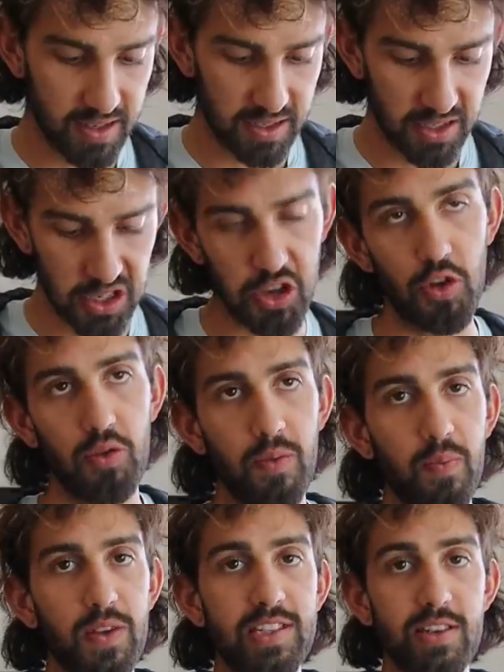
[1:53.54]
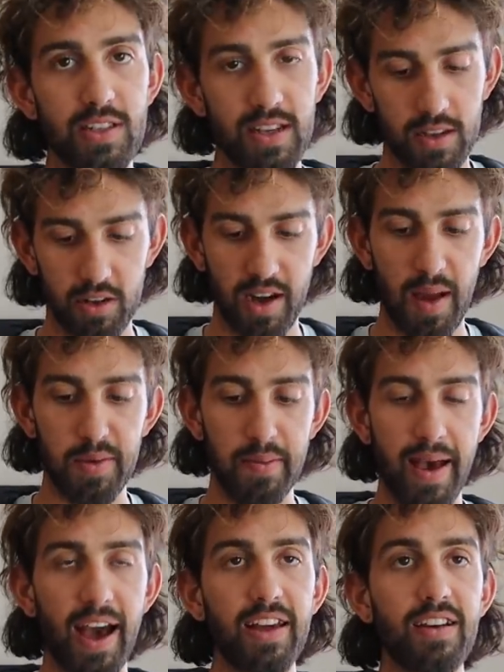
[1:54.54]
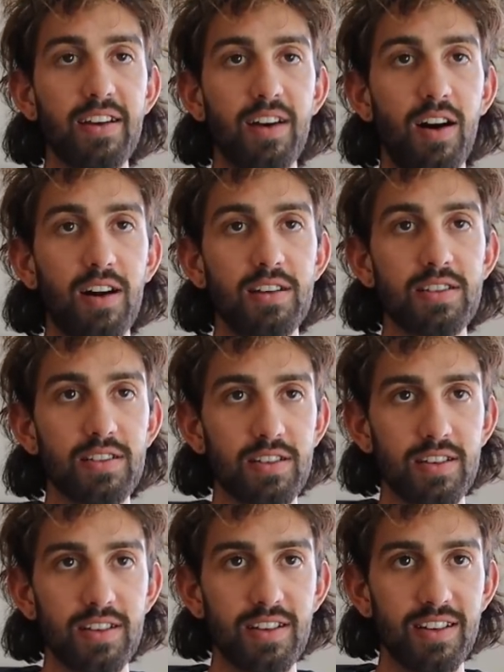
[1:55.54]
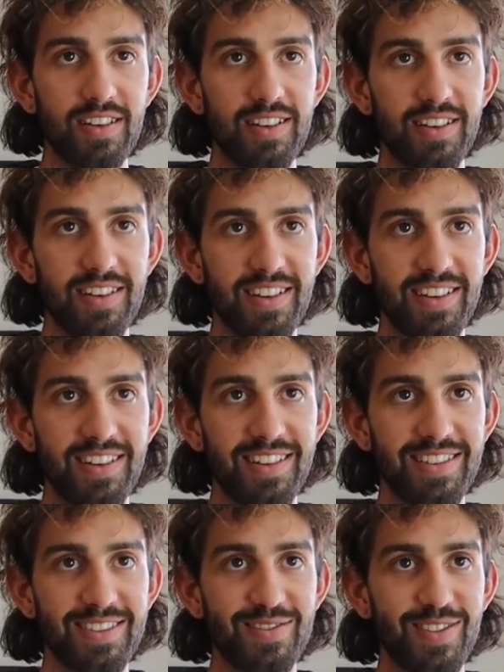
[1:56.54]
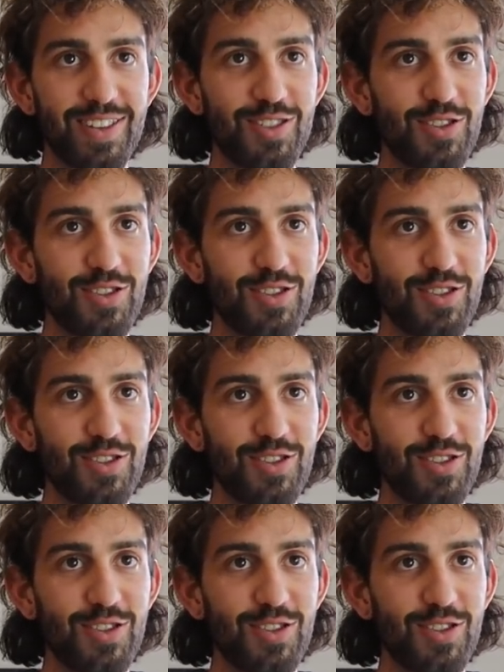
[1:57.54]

This is cute. This looks like a Krabby Patty, honestly. Dude, I already said that. When